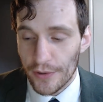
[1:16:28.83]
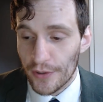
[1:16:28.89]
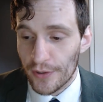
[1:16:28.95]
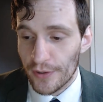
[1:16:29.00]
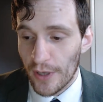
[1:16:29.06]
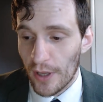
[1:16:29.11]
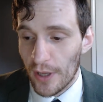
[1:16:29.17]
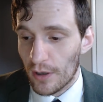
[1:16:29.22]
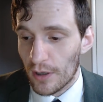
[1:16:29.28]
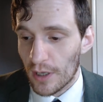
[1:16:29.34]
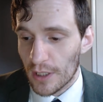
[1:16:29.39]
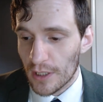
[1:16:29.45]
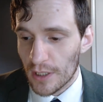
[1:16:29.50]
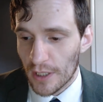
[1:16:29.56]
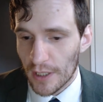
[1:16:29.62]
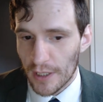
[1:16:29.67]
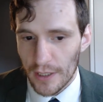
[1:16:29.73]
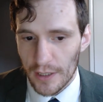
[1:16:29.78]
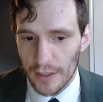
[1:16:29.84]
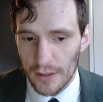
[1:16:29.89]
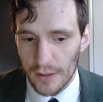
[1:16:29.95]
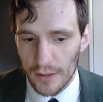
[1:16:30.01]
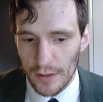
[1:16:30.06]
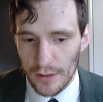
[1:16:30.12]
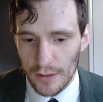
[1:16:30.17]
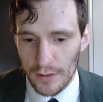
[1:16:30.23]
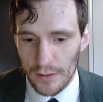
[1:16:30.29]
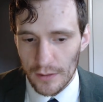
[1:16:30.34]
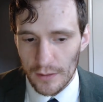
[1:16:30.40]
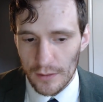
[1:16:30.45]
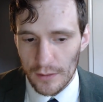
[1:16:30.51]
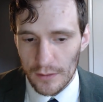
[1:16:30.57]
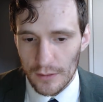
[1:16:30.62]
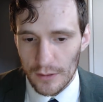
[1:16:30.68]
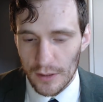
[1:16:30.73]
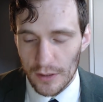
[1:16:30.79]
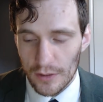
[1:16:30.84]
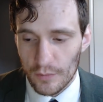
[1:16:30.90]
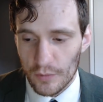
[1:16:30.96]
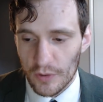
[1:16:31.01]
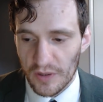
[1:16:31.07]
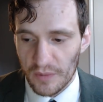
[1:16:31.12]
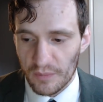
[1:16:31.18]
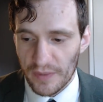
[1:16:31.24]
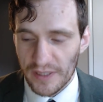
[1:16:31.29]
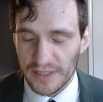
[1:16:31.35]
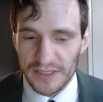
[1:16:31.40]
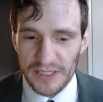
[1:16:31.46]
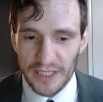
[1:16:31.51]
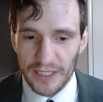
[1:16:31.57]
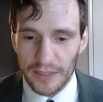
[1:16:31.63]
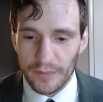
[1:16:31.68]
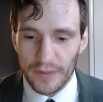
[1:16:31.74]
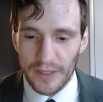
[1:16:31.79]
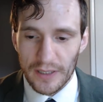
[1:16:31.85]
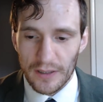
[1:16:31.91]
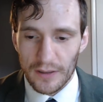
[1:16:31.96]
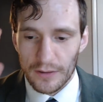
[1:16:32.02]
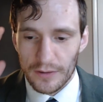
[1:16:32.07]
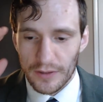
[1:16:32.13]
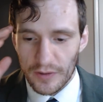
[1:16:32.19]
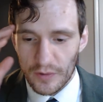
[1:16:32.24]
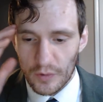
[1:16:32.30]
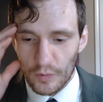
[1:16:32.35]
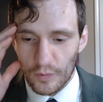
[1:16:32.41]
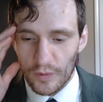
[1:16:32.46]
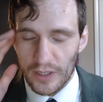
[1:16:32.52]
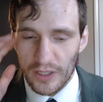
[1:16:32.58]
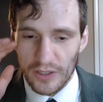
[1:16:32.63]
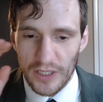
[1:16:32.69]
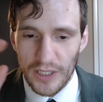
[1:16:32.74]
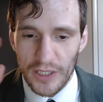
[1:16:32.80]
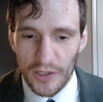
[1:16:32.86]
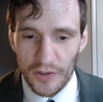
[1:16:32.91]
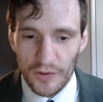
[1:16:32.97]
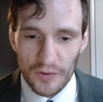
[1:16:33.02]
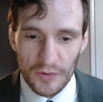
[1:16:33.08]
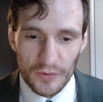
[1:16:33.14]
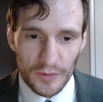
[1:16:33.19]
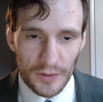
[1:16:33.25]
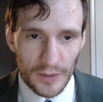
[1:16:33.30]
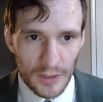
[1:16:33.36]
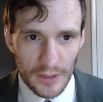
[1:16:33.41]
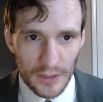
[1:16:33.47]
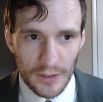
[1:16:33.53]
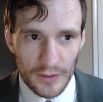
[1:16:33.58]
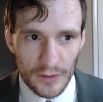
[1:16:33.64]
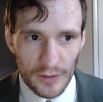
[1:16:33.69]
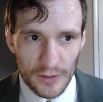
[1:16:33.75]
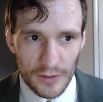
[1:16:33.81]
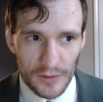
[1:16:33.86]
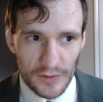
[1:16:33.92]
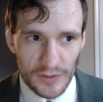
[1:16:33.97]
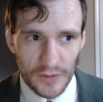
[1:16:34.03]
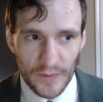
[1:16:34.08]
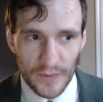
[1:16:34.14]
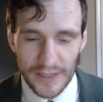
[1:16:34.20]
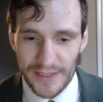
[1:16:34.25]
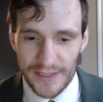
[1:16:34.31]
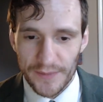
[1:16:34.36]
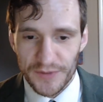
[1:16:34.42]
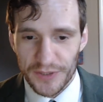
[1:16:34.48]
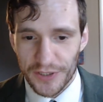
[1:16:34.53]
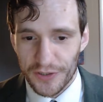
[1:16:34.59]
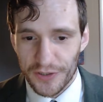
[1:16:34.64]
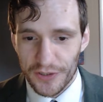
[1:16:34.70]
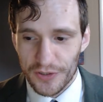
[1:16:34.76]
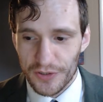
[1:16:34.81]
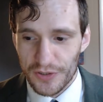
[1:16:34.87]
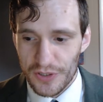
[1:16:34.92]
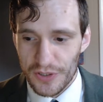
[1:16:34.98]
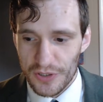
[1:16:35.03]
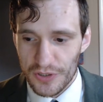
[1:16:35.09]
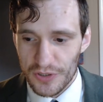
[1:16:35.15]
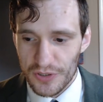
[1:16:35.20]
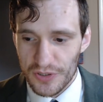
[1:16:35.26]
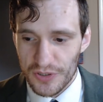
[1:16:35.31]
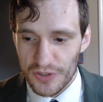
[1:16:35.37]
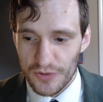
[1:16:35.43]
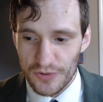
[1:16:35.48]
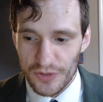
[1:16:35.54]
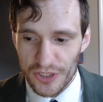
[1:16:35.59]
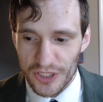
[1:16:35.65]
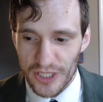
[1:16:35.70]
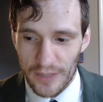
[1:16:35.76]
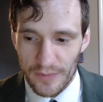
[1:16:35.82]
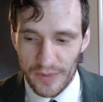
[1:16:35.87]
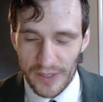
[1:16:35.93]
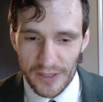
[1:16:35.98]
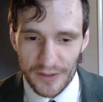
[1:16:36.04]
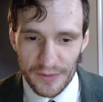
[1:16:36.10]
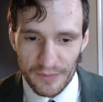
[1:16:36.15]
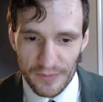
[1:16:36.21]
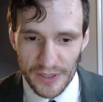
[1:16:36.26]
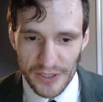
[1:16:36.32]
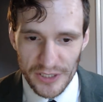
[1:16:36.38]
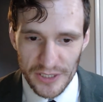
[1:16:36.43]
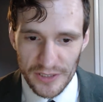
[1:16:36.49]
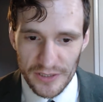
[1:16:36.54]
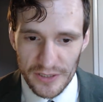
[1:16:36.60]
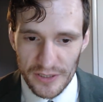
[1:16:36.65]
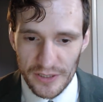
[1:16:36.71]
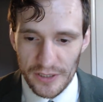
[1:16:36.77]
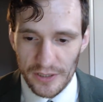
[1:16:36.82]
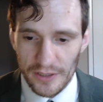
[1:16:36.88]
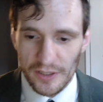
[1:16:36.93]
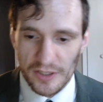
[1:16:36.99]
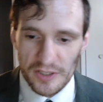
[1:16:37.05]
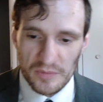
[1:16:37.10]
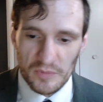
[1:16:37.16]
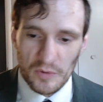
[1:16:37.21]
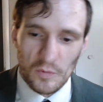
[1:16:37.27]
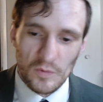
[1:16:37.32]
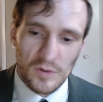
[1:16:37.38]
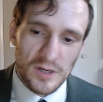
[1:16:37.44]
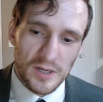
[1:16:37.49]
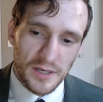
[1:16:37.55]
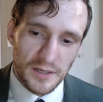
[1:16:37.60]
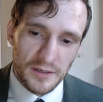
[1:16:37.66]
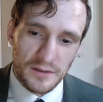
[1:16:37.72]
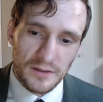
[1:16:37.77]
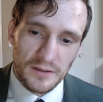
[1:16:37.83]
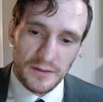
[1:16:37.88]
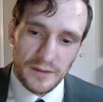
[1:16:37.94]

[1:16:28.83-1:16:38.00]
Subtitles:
No, the best thing about what you need to do. So my tips on suit shopping on a budget. Number one,